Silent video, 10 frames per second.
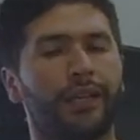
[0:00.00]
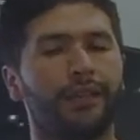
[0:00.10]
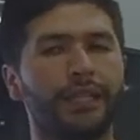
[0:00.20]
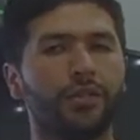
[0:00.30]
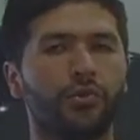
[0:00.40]

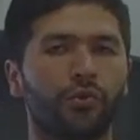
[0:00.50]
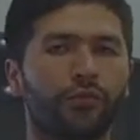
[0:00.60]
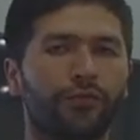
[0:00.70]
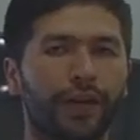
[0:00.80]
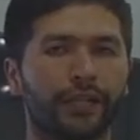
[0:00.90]
These two
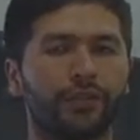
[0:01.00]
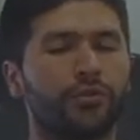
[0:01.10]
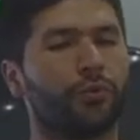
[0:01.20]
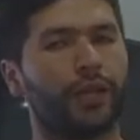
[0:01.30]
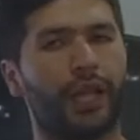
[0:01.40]

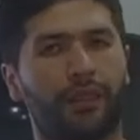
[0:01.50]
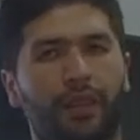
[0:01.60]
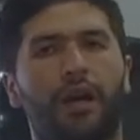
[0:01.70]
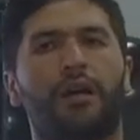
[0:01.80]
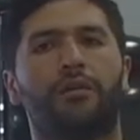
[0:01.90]
factors, well,
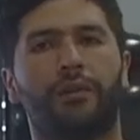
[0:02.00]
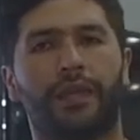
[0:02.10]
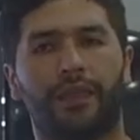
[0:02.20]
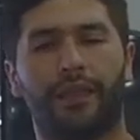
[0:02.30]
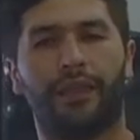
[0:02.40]
along
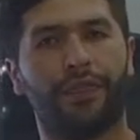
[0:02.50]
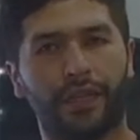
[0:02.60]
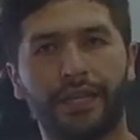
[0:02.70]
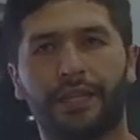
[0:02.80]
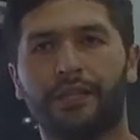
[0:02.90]
with the
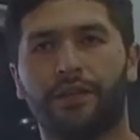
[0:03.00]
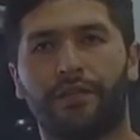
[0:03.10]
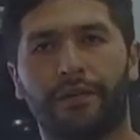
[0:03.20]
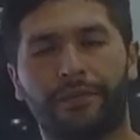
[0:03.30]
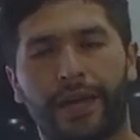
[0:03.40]
thickness of
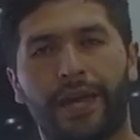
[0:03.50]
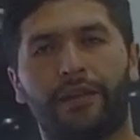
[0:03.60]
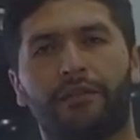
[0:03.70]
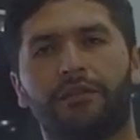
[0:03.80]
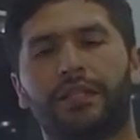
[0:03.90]
the
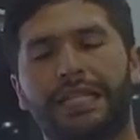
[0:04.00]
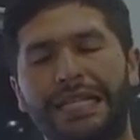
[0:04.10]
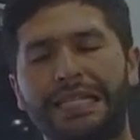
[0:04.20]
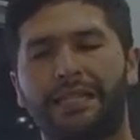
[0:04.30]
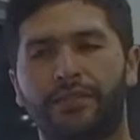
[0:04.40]
panel, the
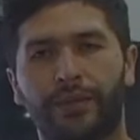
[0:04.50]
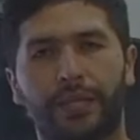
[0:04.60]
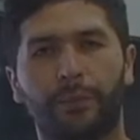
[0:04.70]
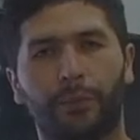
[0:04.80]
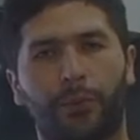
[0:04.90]
density is
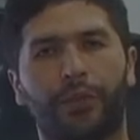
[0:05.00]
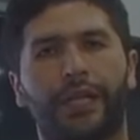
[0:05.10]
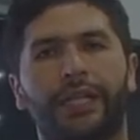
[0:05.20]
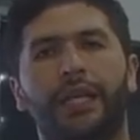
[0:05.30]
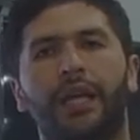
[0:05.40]
really
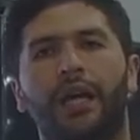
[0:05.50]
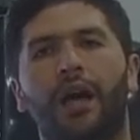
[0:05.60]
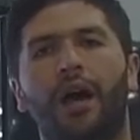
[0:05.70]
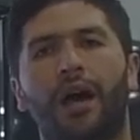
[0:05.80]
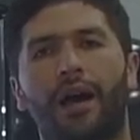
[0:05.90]
important
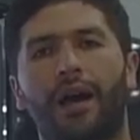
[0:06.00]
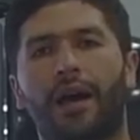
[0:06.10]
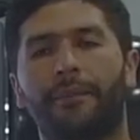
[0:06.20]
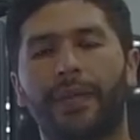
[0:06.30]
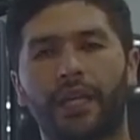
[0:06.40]

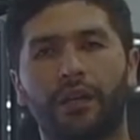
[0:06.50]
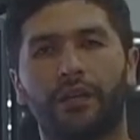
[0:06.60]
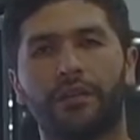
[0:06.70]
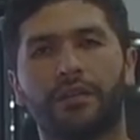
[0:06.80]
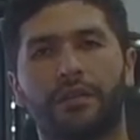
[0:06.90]

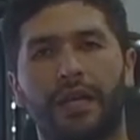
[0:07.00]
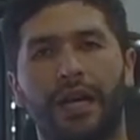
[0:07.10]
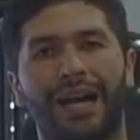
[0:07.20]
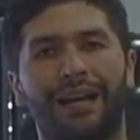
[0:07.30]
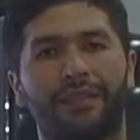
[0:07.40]
because
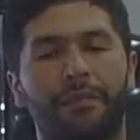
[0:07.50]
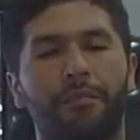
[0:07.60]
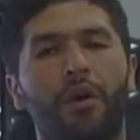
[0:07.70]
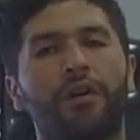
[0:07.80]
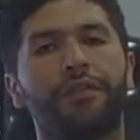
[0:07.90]
the
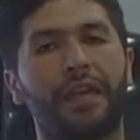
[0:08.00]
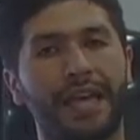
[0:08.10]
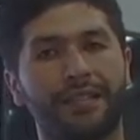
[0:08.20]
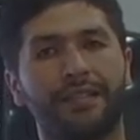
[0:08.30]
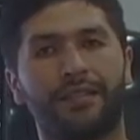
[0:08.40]
more
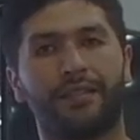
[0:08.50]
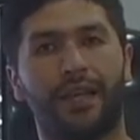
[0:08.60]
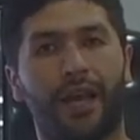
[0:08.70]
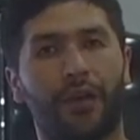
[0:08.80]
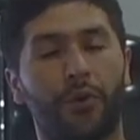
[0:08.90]
dense
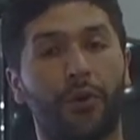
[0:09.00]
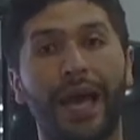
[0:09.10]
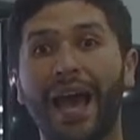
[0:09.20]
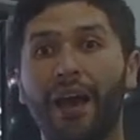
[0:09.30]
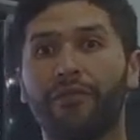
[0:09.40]
you
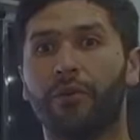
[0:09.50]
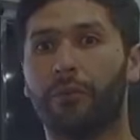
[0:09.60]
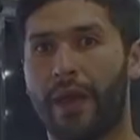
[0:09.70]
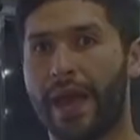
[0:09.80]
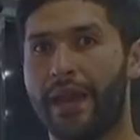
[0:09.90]
have your
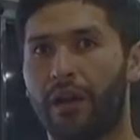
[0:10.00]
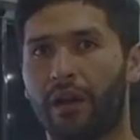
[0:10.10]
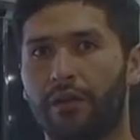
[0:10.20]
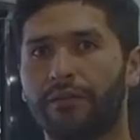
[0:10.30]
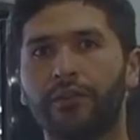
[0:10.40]
panel,
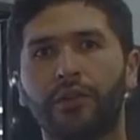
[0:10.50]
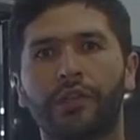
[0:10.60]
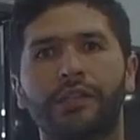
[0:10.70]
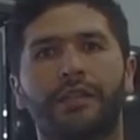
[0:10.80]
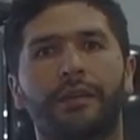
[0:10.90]
of
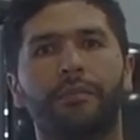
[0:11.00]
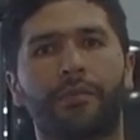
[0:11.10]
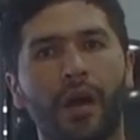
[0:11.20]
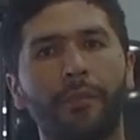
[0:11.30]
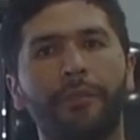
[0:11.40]
course, the
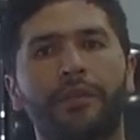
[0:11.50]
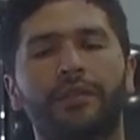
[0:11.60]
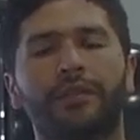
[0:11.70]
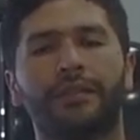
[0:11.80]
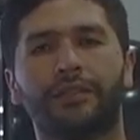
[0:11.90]

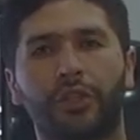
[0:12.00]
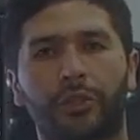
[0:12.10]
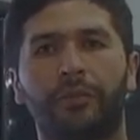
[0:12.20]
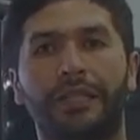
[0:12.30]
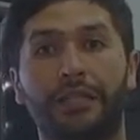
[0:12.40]
properties, the
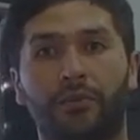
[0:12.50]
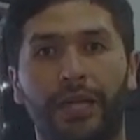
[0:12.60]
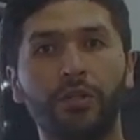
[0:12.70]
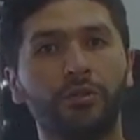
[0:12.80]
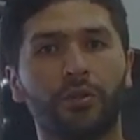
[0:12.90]
thermal
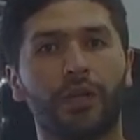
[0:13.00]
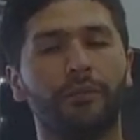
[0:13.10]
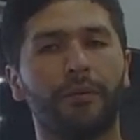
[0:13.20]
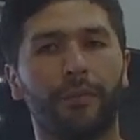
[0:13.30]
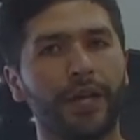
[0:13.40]
insulation is going
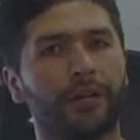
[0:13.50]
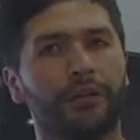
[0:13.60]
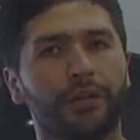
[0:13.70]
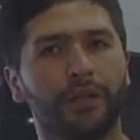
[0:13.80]
to be better.